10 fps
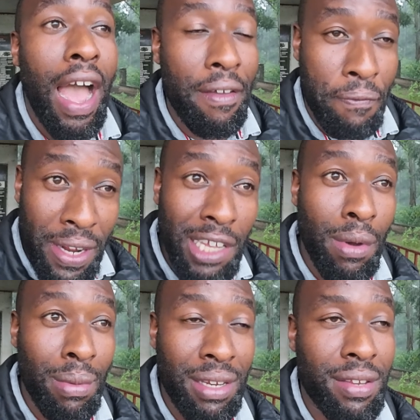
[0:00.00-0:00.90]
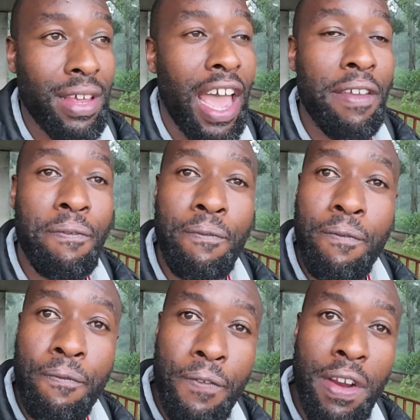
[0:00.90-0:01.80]
I feel the moment. I
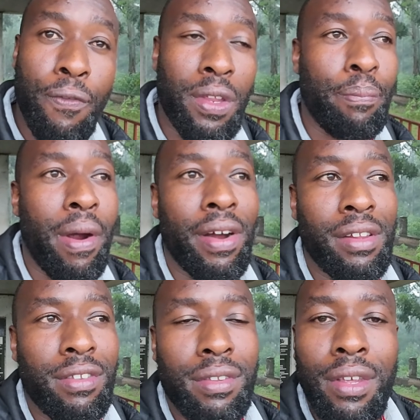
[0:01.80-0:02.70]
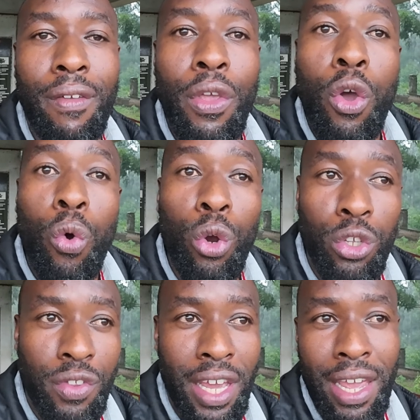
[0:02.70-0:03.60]
feel for the parents who
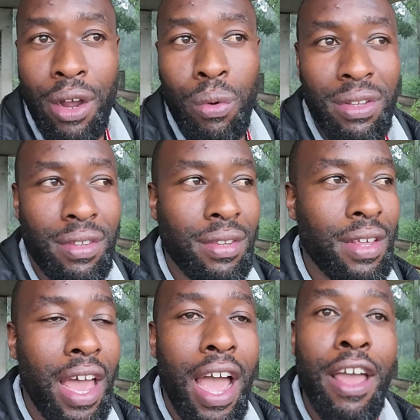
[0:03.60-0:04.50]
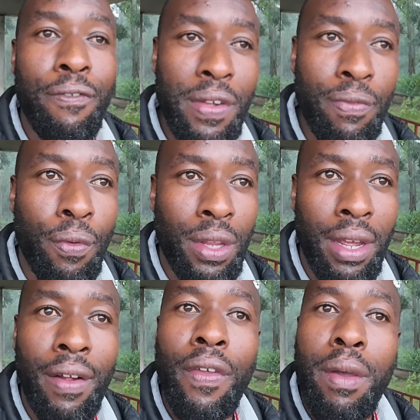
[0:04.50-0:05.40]
lost their young ones. I feel for
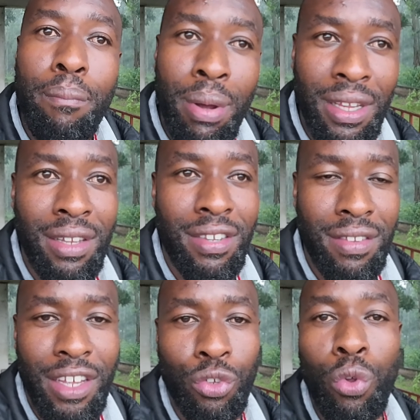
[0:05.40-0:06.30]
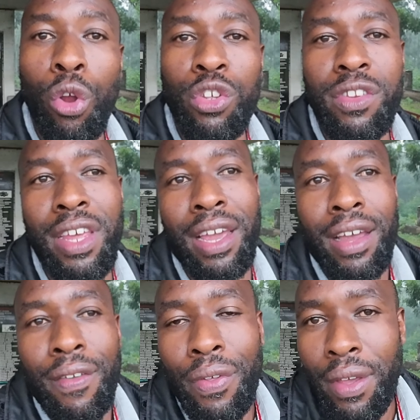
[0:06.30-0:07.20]
the brothers and sisters who lost their
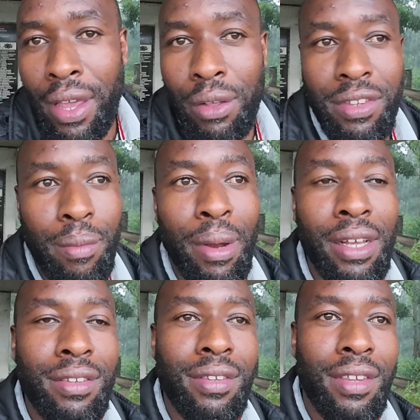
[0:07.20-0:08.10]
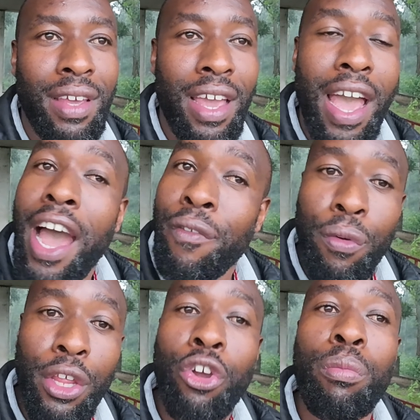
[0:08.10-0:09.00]
siblings and
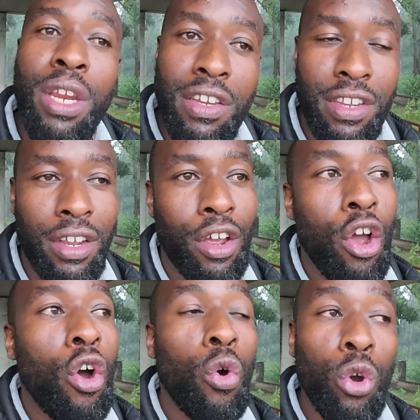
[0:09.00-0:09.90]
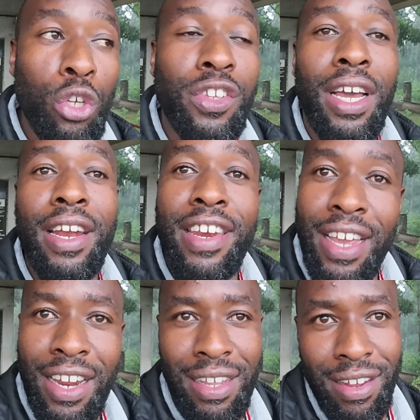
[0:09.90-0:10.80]
for the community who lost
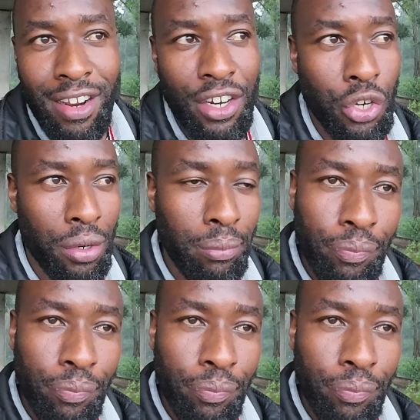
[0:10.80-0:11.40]
nearly a generation.